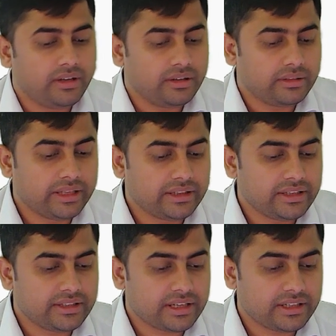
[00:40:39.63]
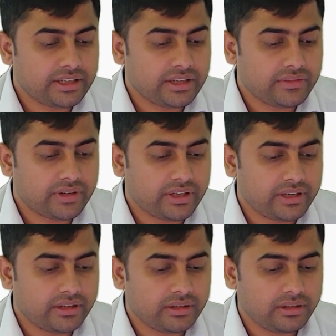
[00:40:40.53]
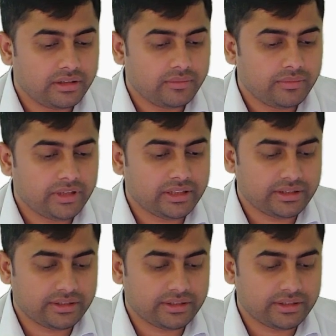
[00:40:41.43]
Then these are the different methods.